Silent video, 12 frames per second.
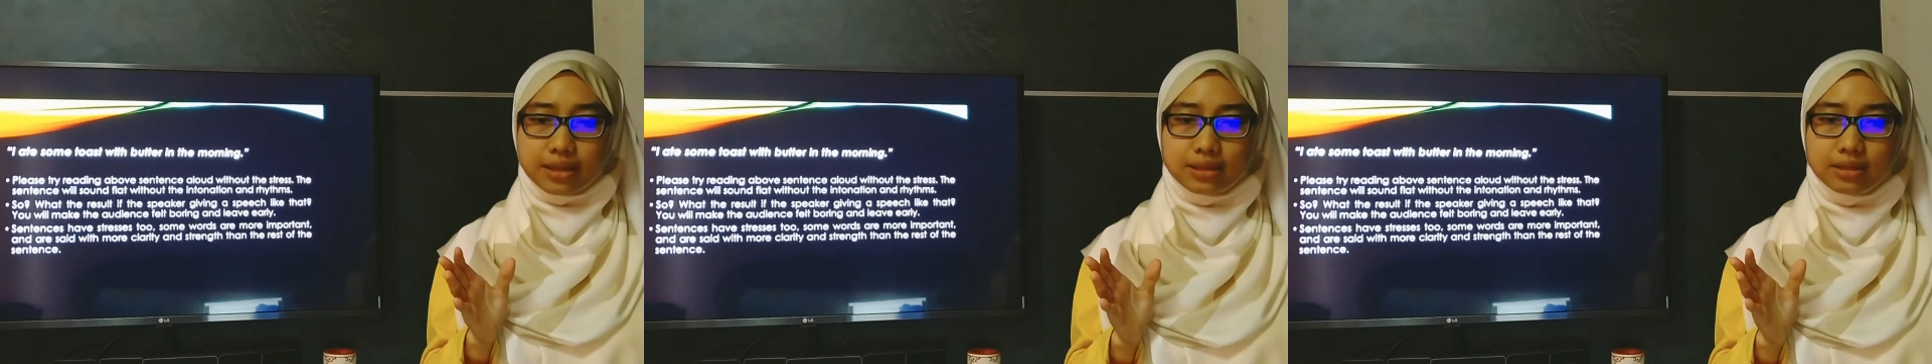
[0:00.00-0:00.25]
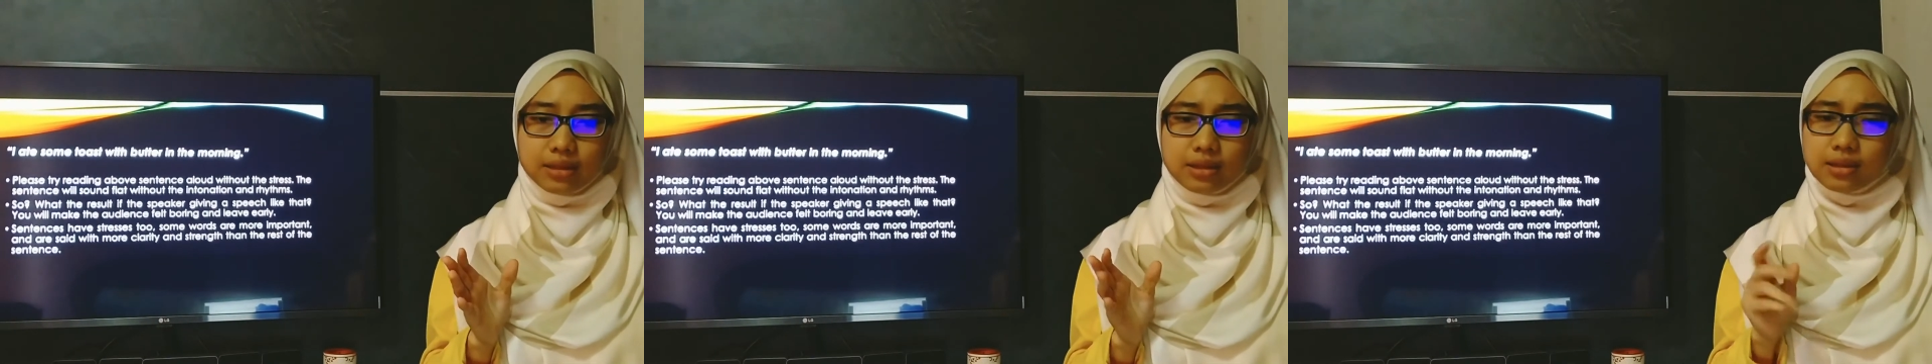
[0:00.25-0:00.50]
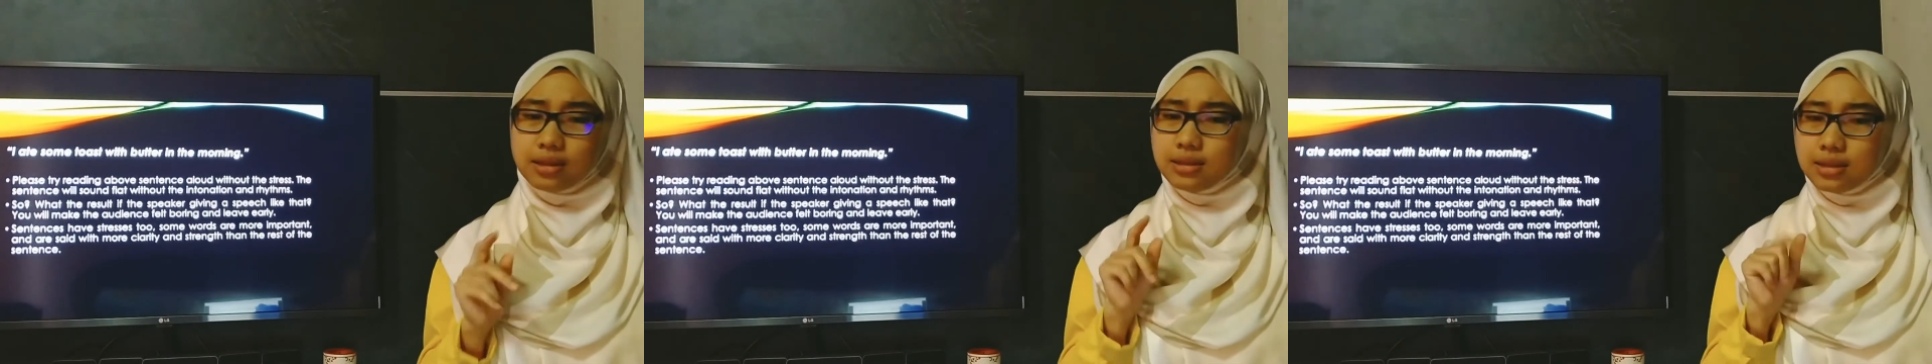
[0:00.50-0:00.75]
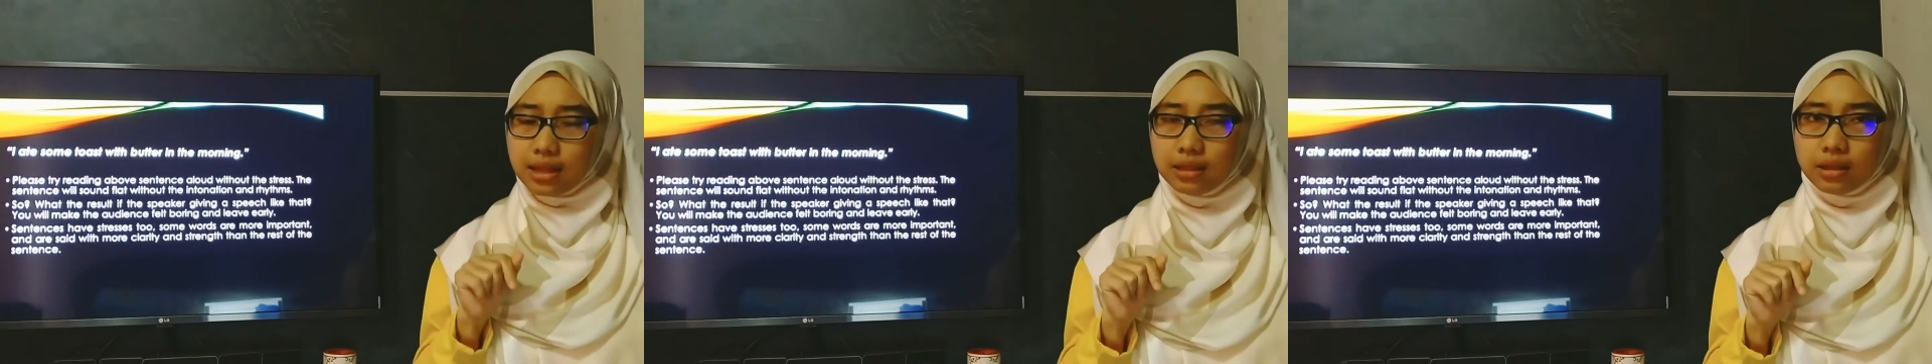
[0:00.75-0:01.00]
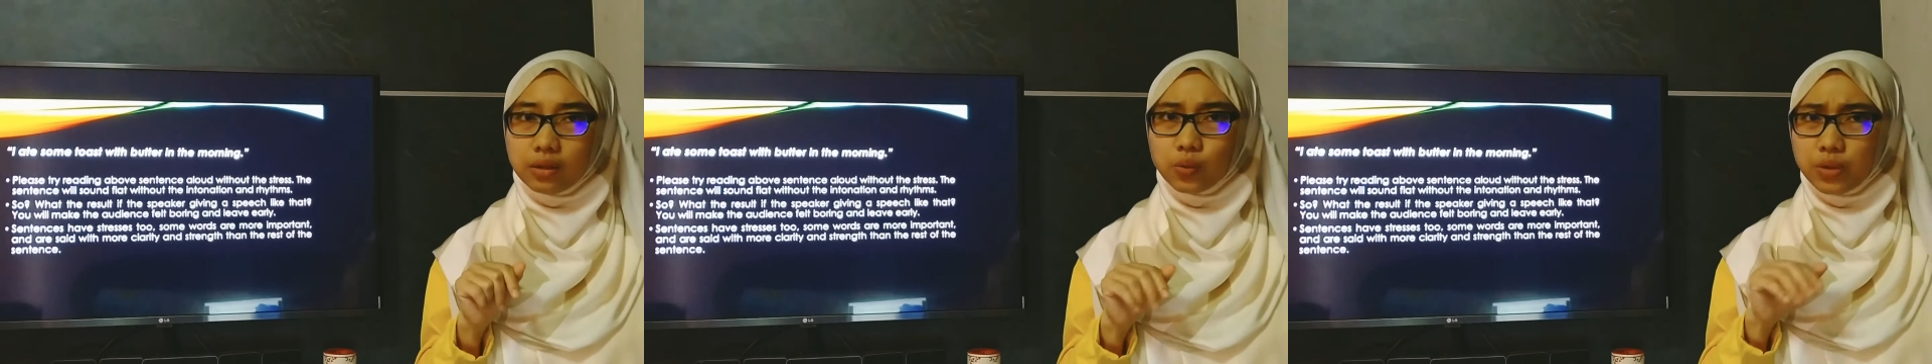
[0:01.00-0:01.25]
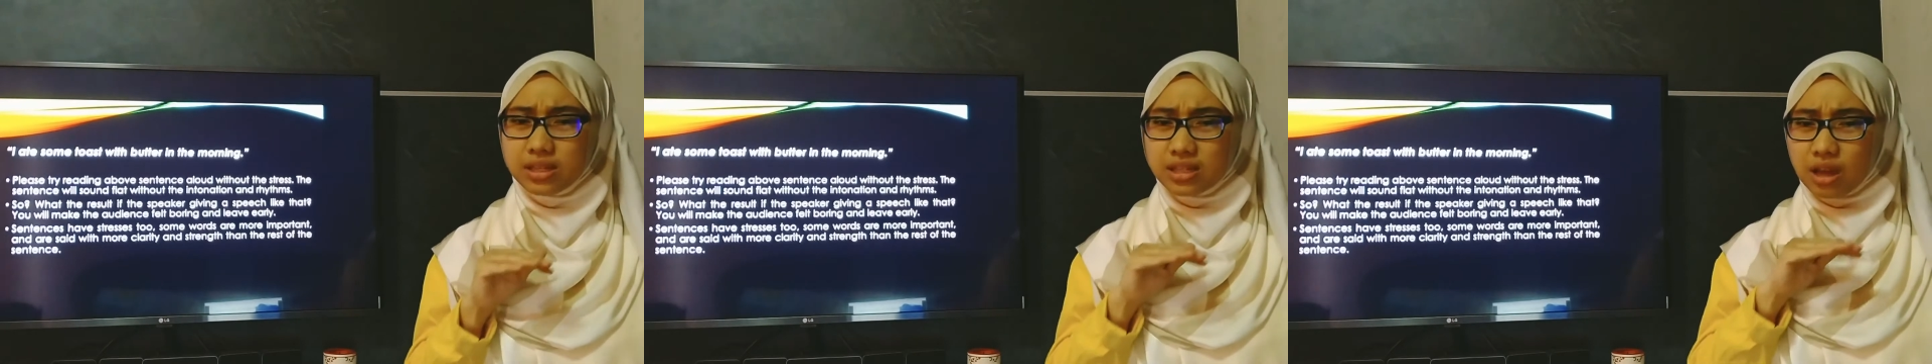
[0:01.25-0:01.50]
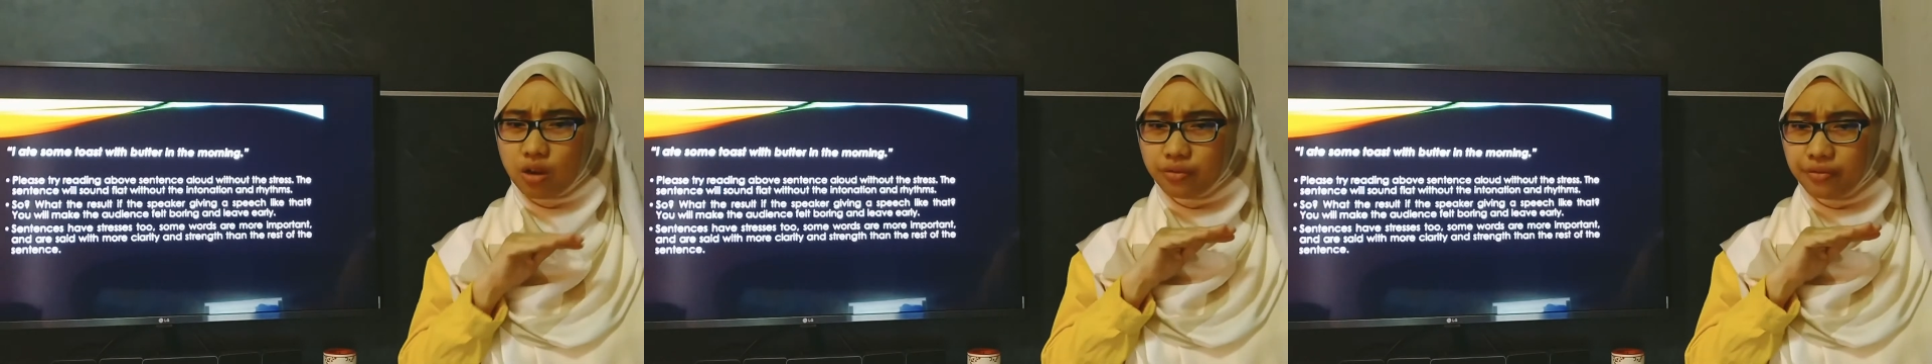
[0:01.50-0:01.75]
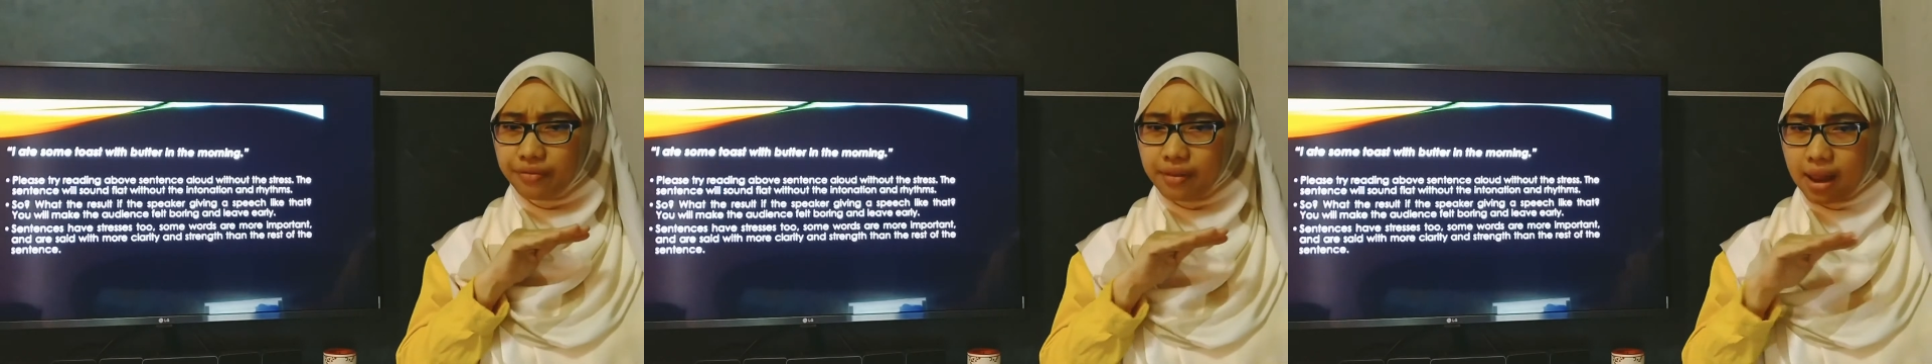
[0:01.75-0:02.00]
The sentence will sound
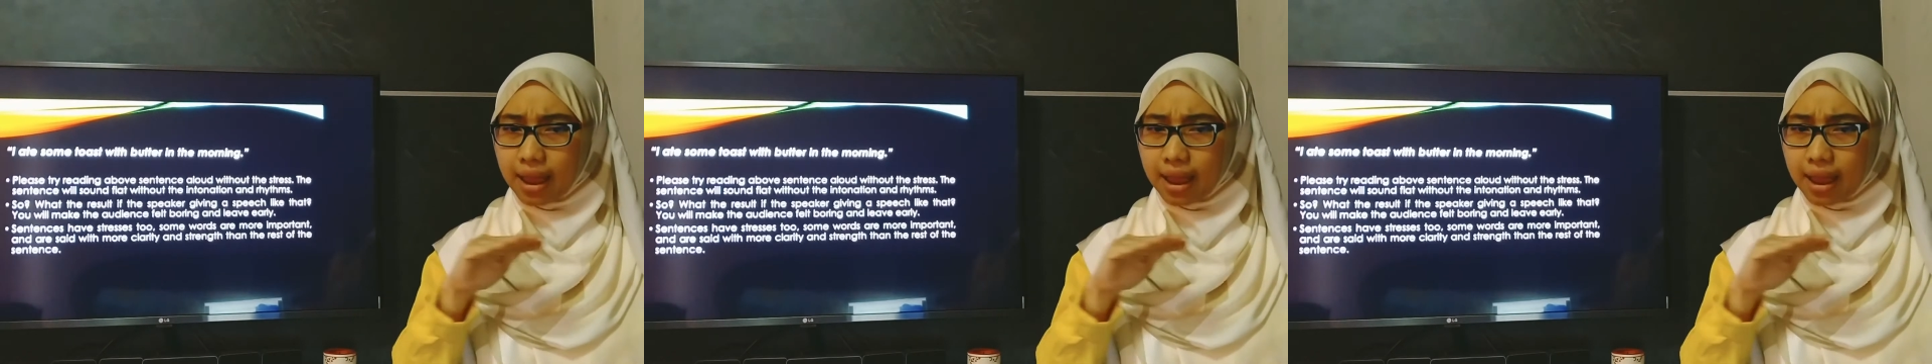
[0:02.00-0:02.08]
flat